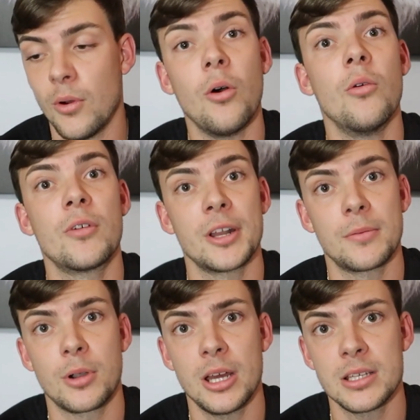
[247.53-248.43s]
over
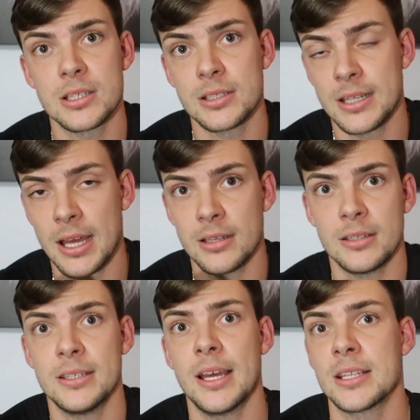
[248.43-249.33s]
that price, then
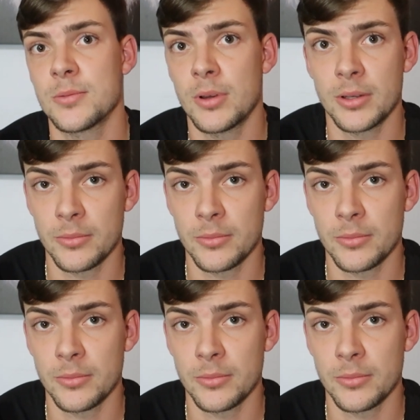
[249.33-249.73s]
that's when